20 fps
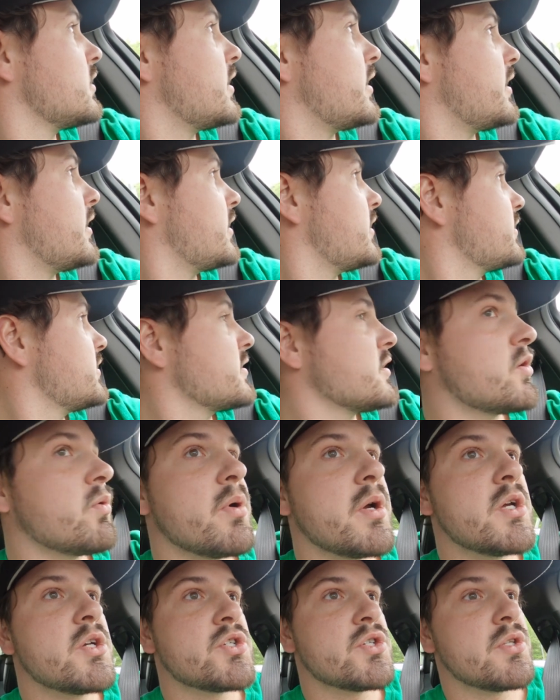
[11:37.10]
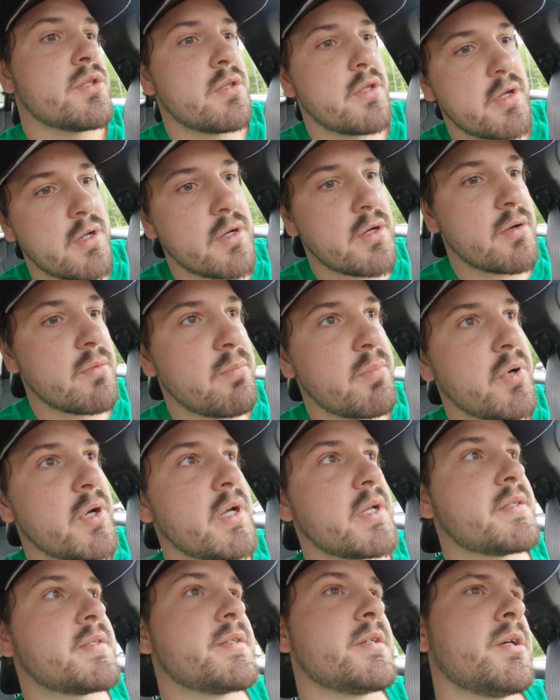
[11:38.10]
the equation there,
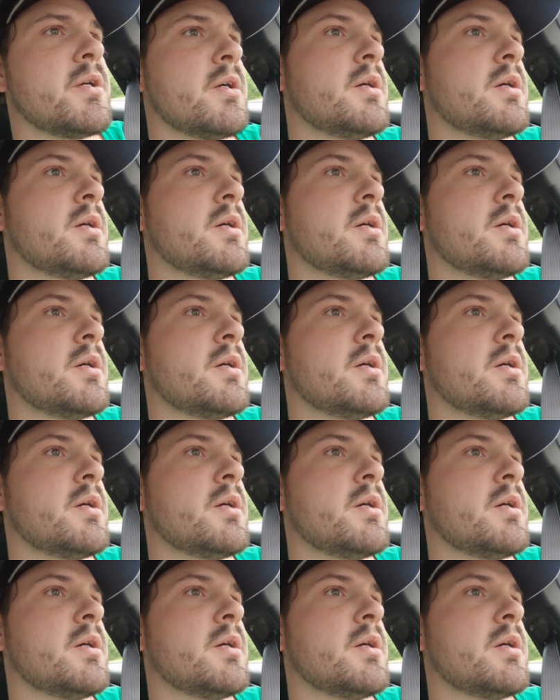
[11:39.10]
but